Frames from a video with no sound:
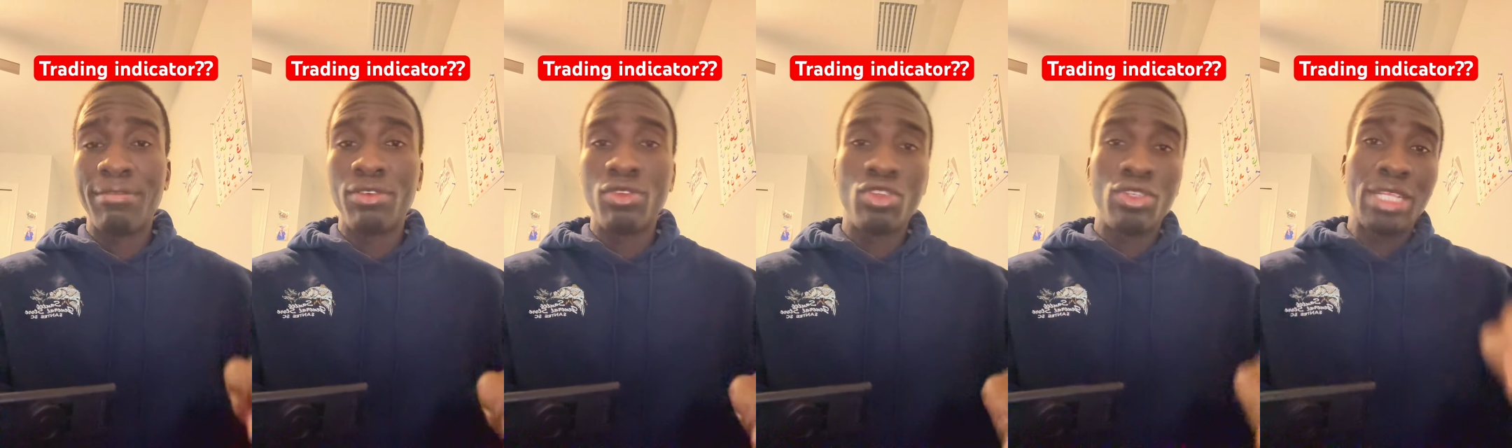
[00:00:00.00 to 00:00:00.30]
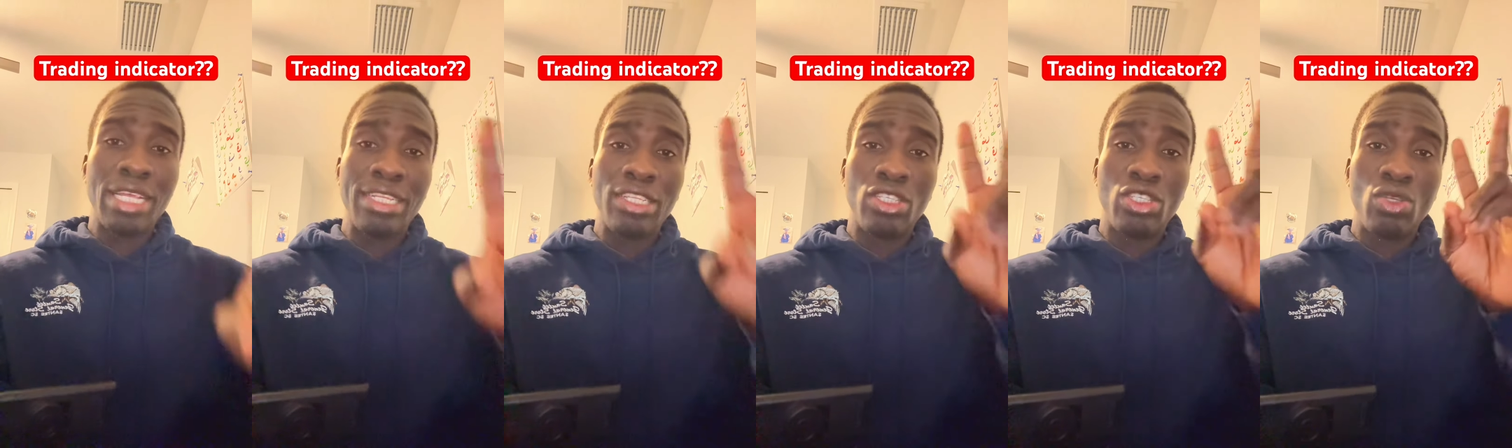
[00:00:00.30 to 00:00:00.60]
Those are
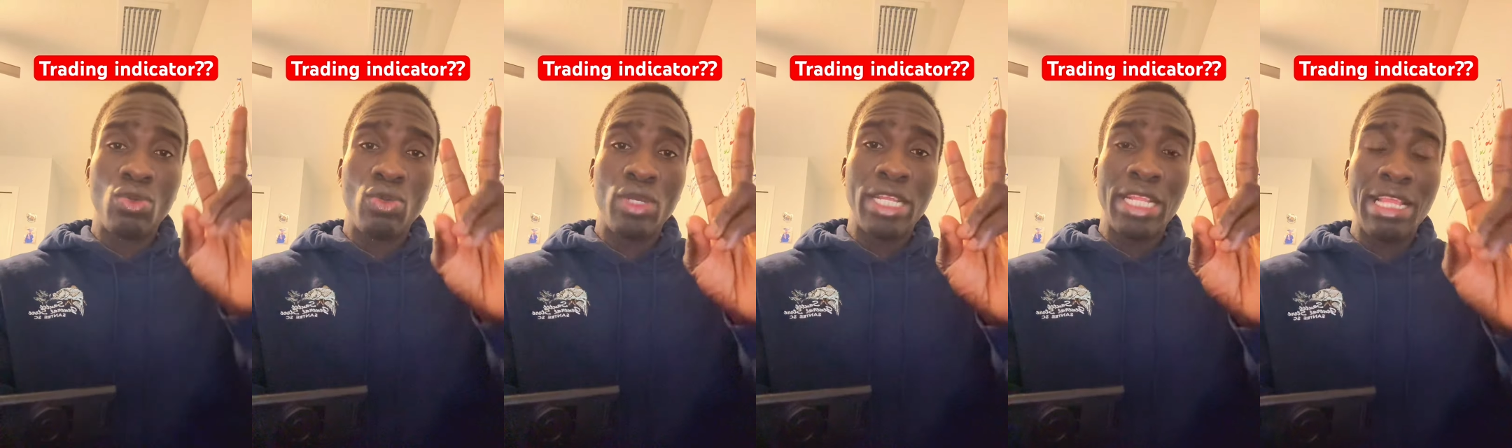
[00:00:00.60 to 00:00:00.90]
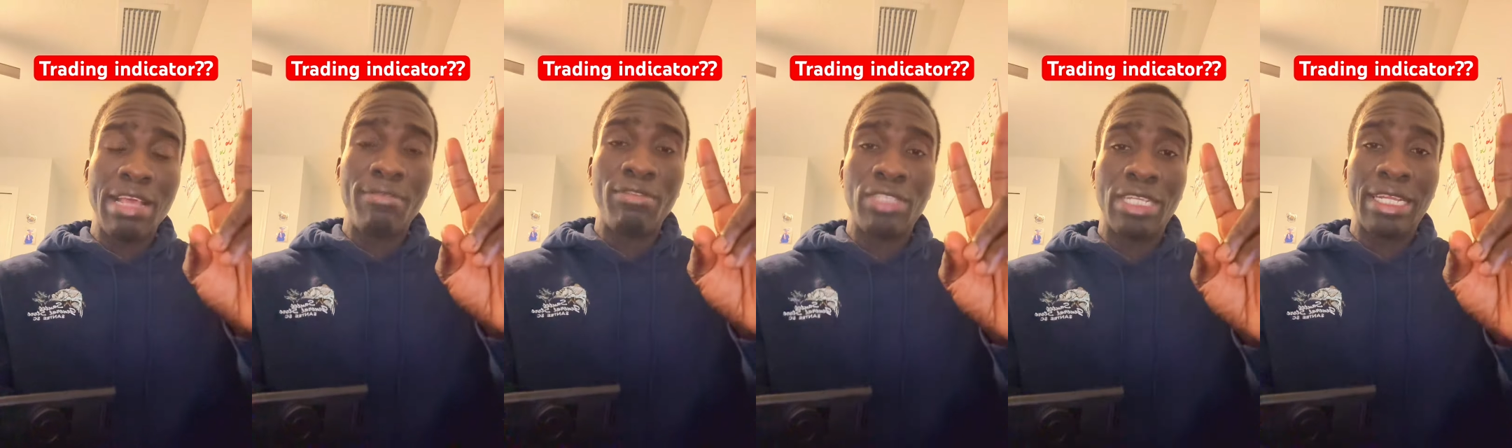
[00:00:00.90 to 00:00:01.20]
the two key
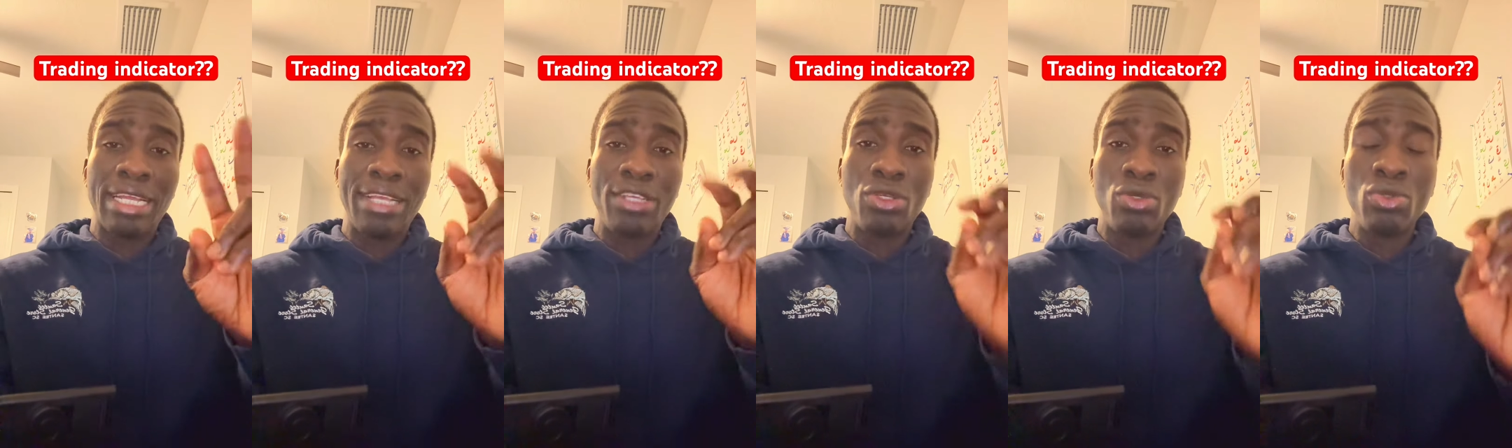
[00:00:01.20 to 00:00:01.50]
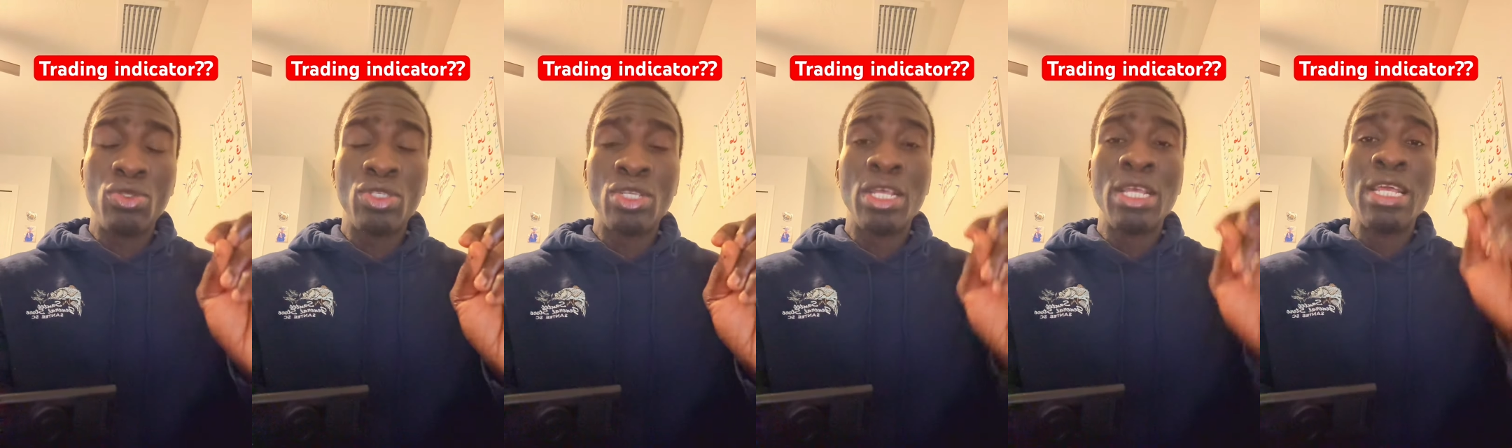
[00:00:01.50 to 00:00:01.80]
levels that I
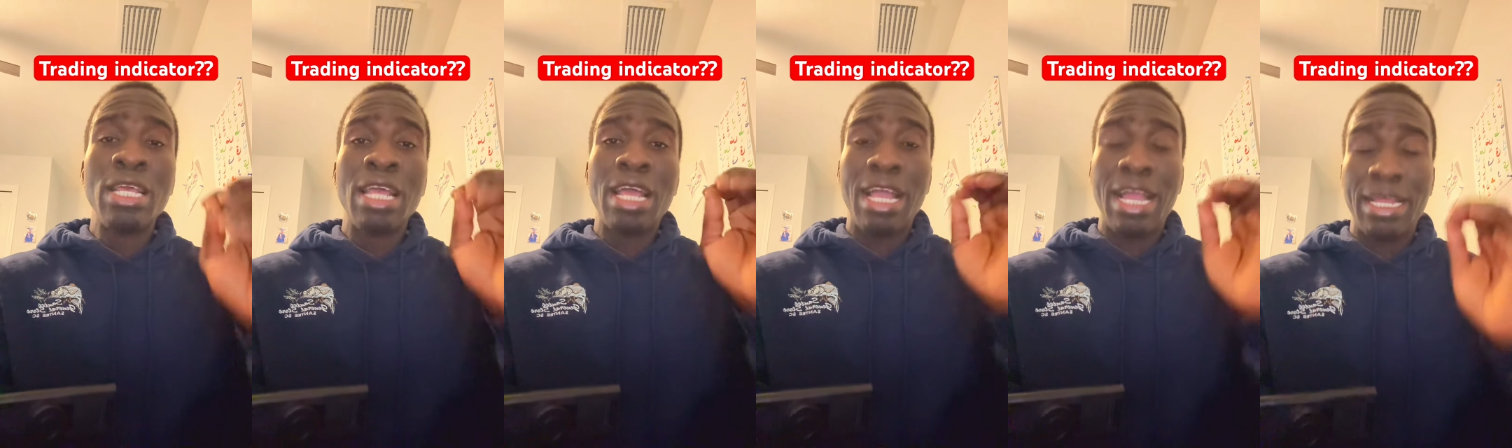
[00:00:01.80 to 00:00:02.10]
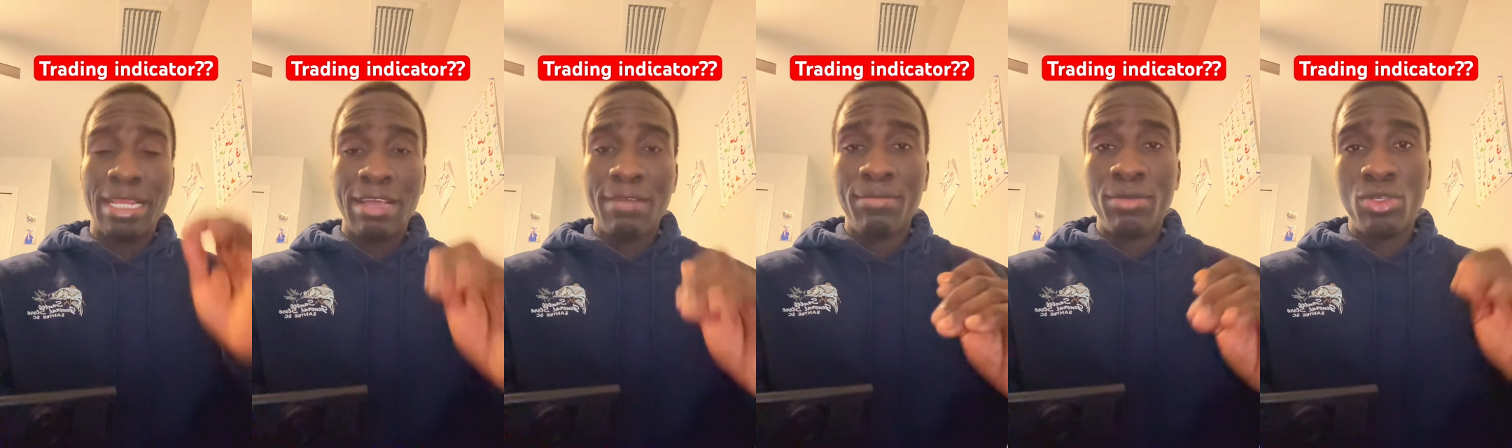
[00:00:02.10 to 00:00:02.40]
use, and
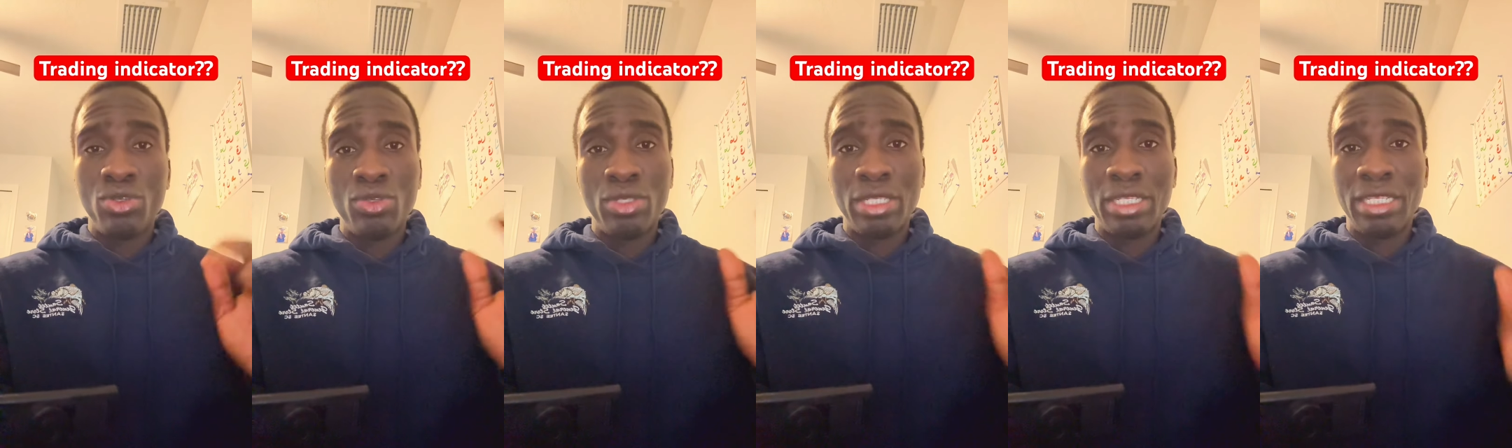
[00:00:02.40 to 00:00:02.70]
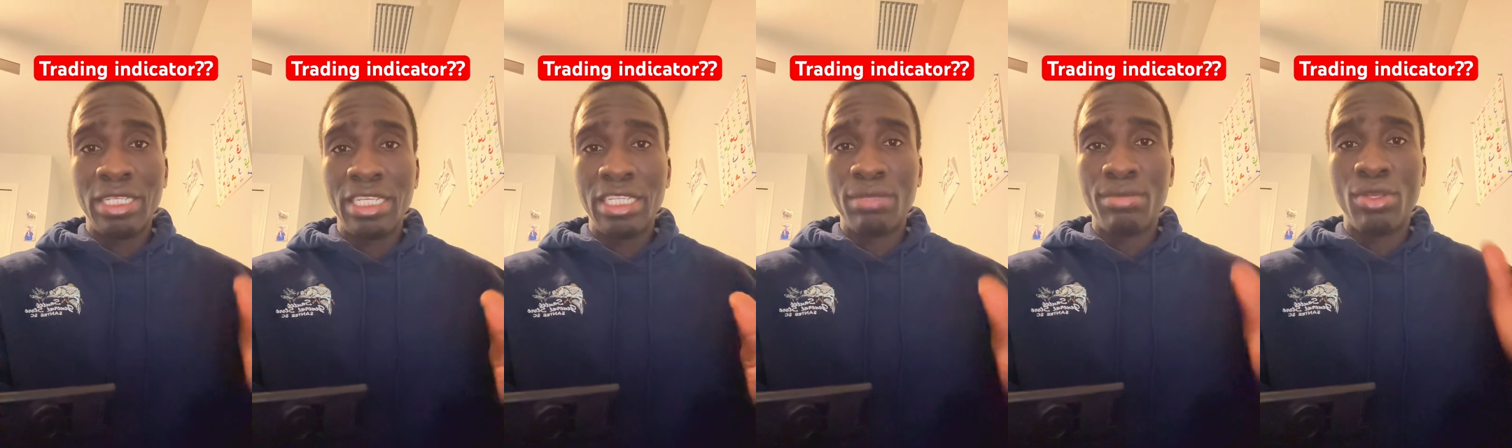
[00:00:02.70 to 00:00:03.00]
I've been using
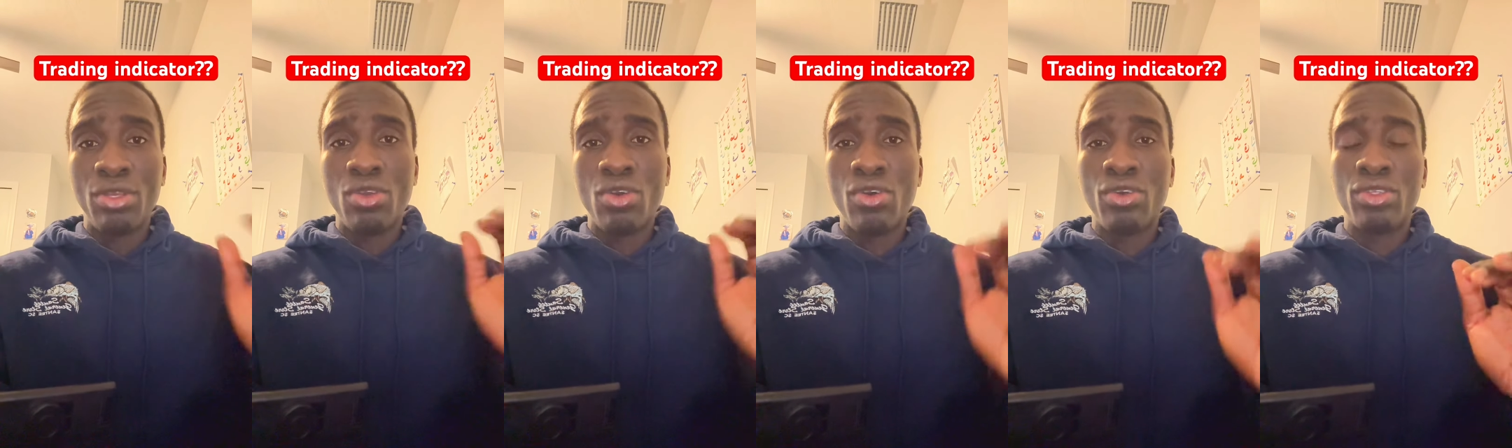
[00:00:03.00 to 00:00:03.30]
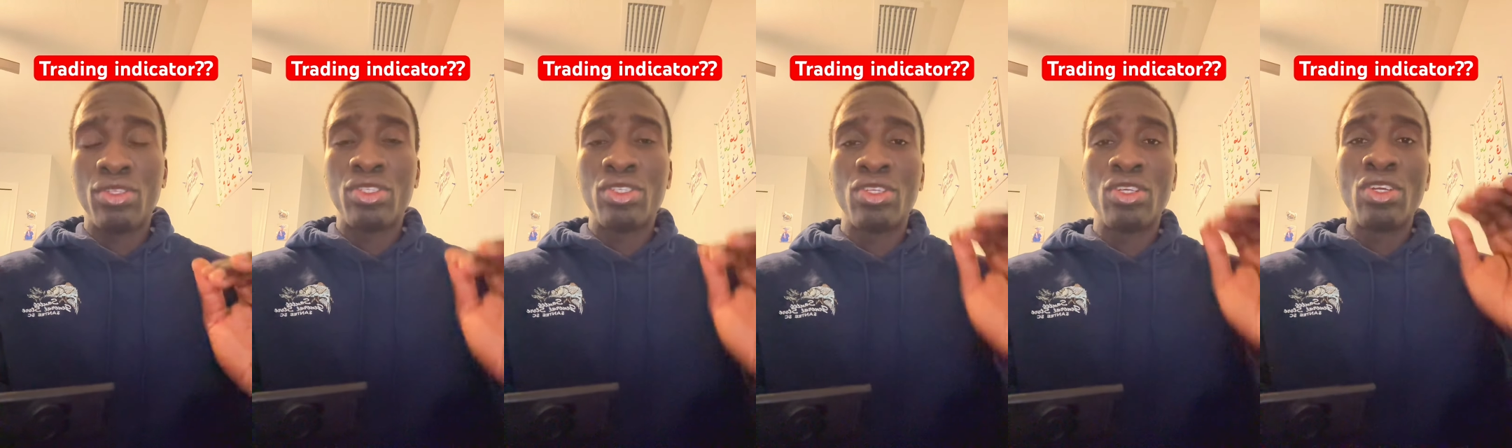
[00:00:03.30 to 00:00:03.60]
this
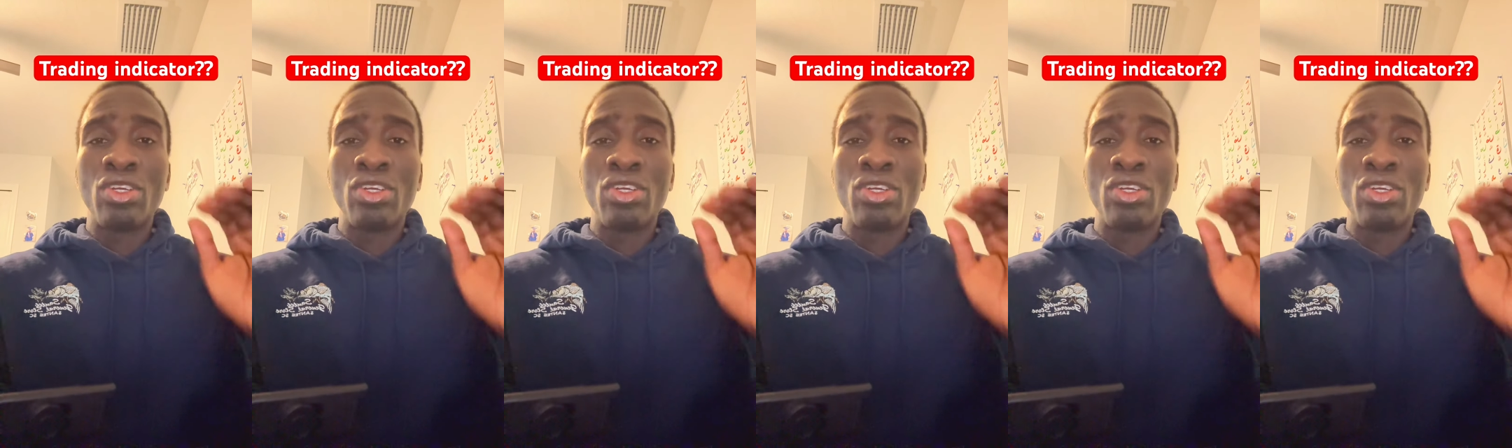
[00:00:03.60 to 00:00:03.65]
because